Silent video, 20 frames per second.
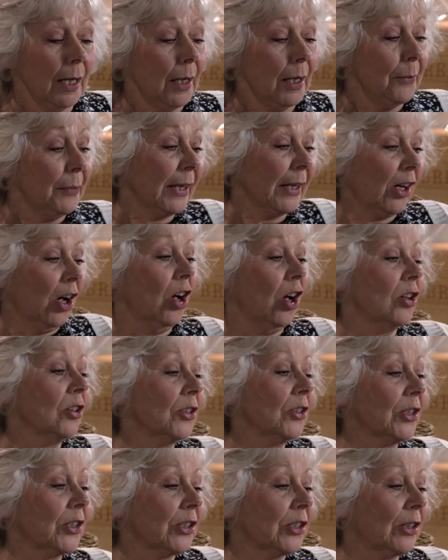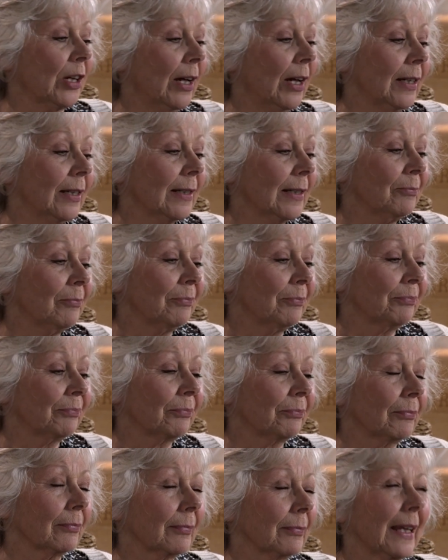Because
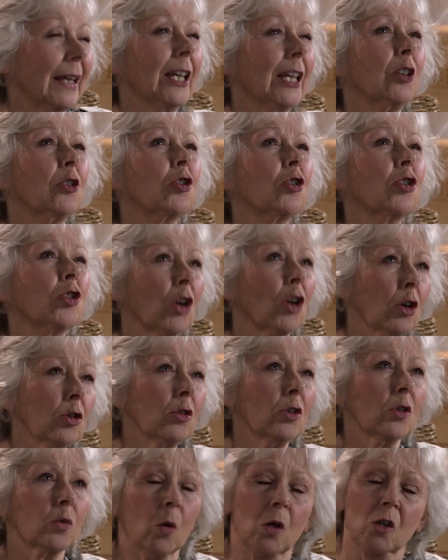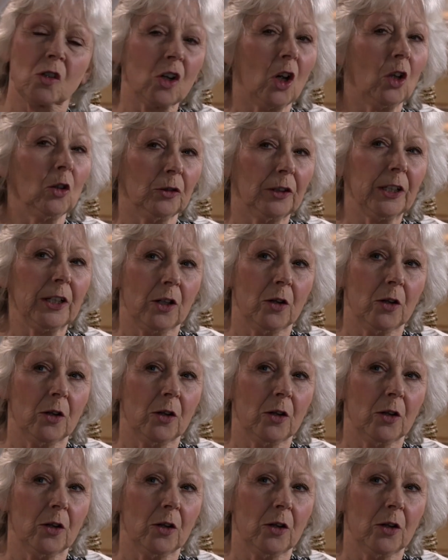it shows what's holding